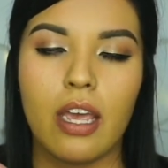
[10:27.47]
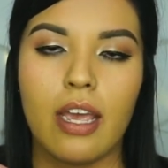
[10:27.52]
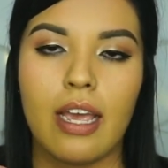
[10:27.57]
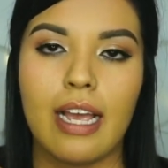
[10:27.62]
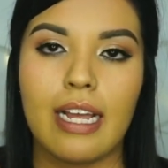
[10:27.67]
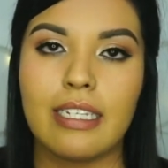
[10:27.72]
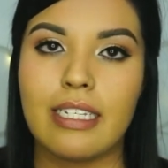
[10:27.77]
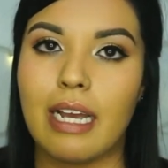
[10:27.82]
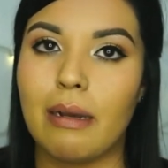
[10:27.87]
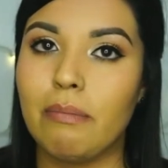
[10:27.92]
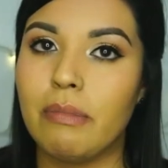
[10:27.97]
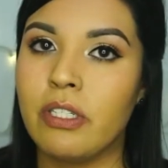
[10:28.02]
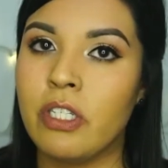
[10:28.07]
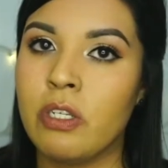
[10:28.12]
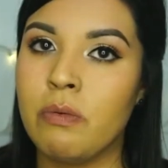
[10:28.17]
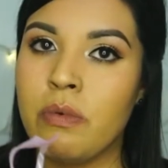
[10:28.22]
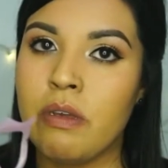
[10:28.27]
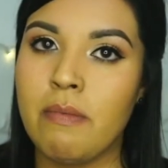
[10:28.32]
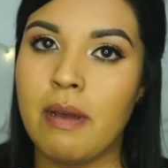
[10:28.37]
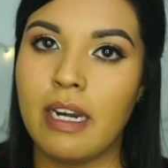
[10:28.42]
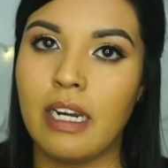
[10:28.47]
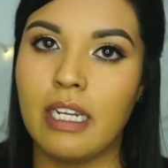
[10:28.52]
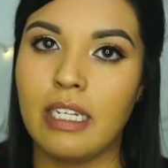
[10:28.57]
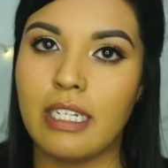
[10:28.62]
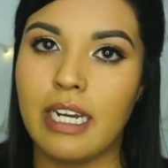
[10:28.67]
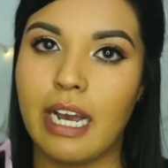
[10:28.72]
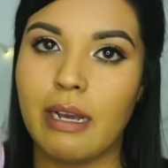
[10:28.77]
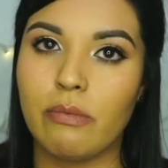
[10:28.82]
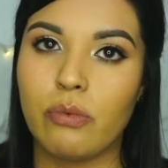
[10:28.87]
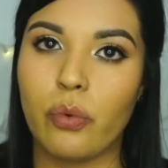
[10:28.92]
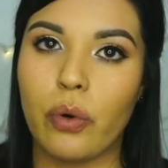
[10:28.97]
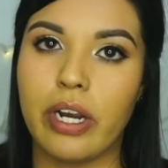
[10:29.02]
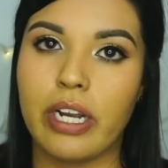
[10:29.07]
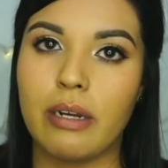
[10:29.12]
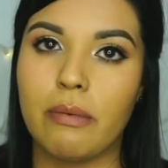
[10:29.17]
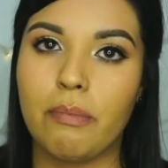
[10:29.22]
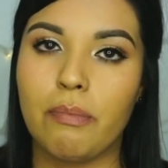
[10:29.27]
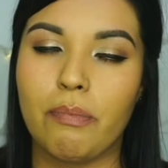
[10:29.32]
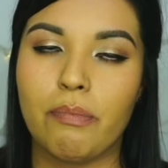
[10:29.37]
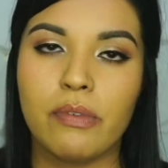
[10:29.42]
It's happened to me many times
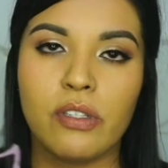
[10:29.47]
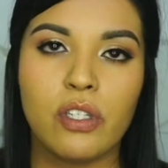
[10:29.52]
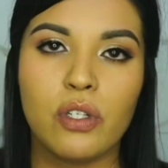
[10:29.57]
where I